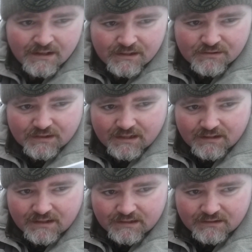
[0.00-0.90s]
using that
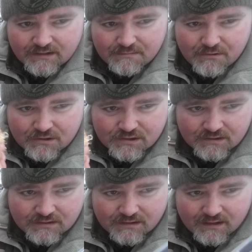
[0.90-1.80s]
90 degree
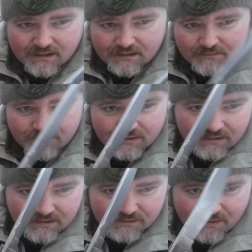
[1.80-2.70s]
portion of
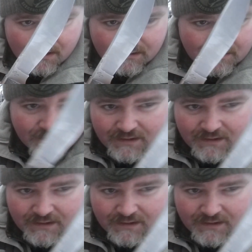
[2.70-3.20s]
the spine.